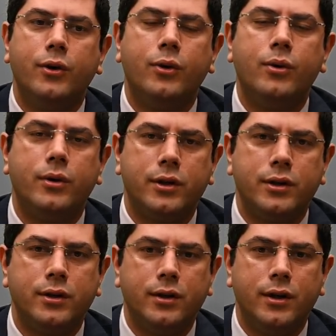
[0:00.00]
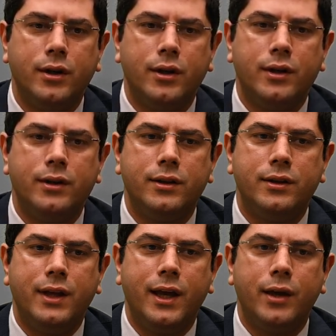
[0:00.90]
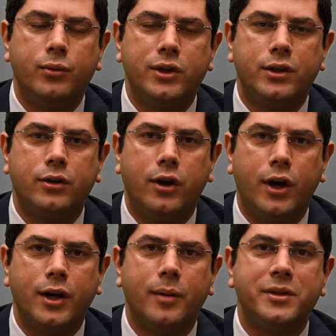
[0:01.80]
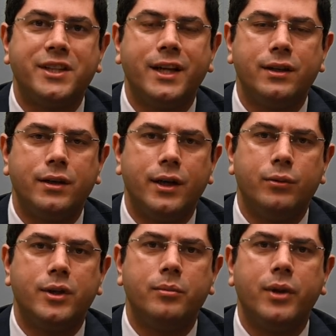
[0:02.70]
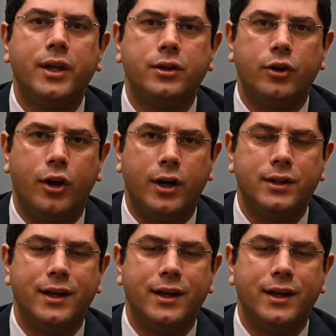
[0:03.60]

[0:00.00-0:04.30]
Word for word: Or they would clog up suddenly with a blood clot,